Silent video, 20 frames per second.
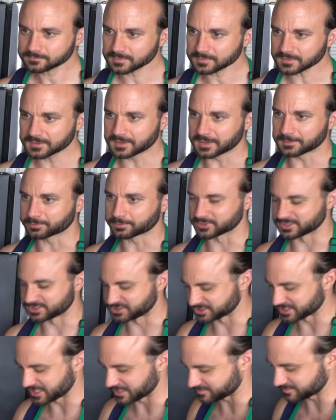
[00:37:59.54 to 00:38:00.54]
I
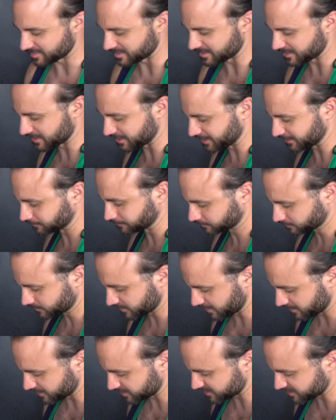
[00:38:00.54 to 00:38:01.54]
appreciate the
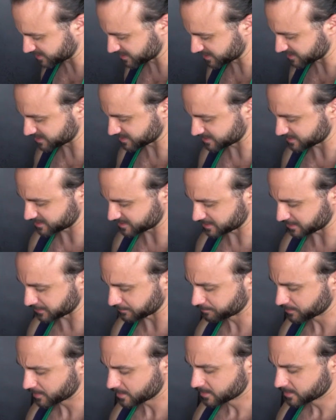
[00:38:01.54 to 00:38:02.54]
assistance there.
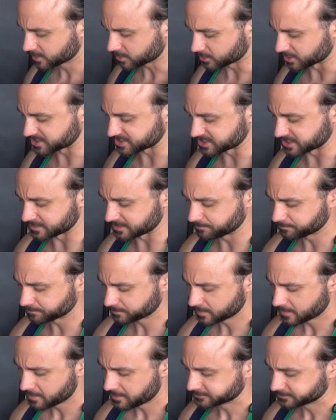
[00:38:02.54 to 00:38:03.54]
Kristen,
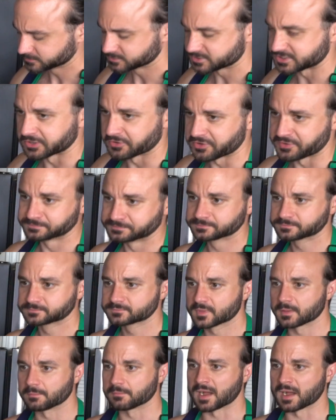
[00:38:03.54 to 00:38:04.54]
Dylan,
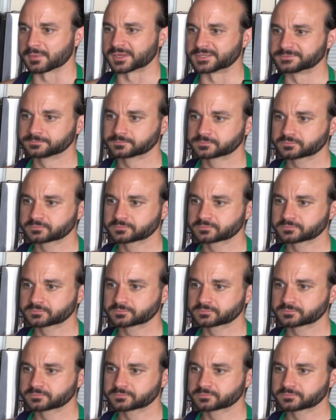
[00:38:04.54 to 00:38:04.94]
Mama,